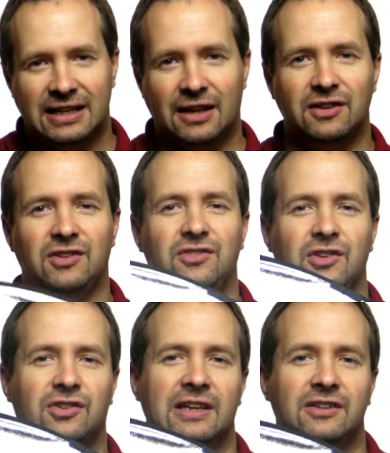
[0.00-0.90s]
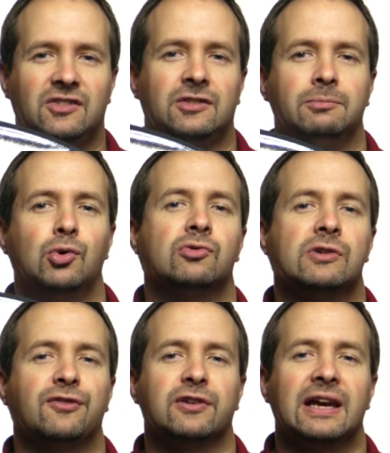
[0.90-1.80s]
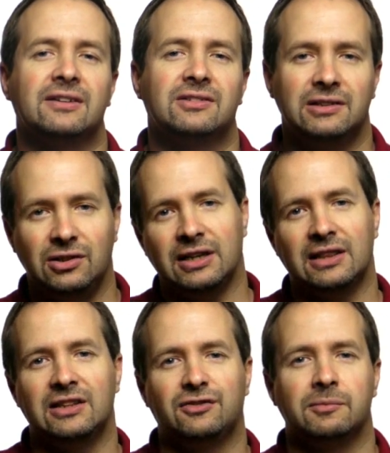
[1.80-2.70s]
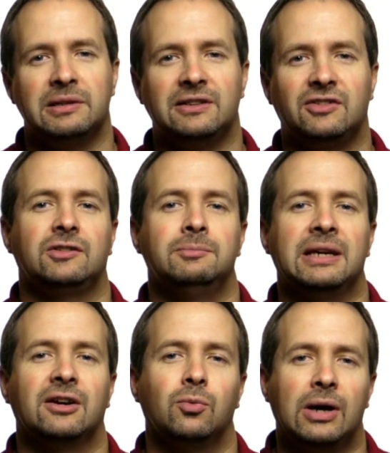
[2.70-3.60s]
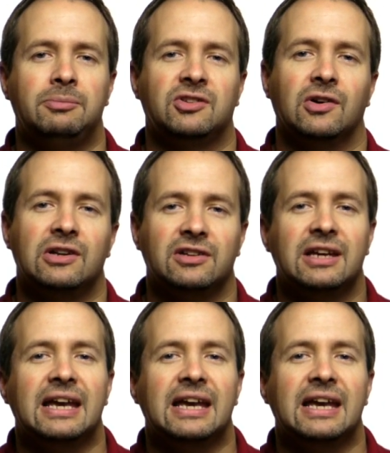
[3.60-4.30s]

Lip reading: Now this is just a small reflector. You can get this from the Smick website.